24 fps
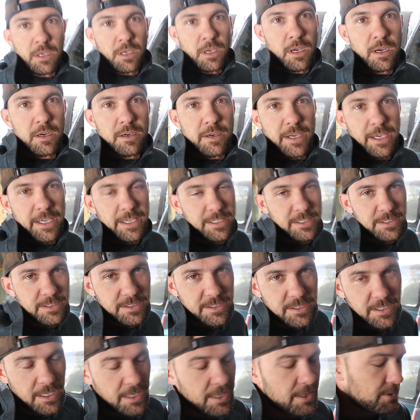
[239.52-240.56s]
Alright,
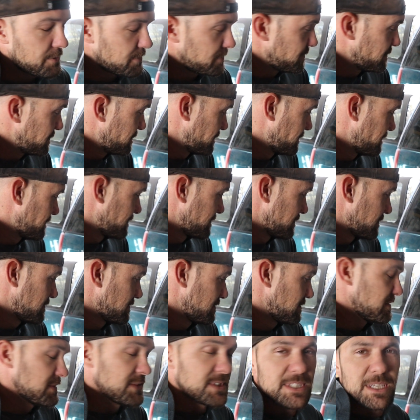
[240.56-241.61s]
so
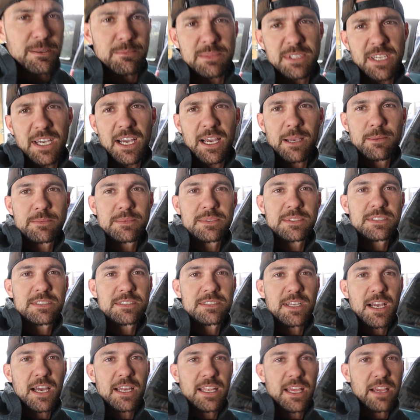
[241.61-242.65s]
sometimes
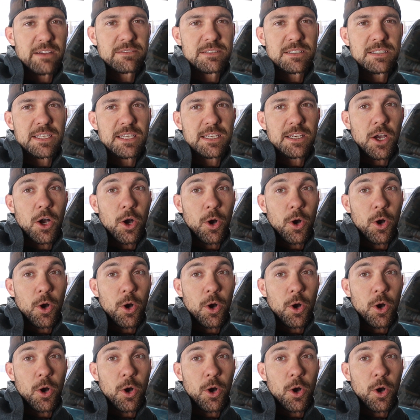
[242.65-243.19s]
not everything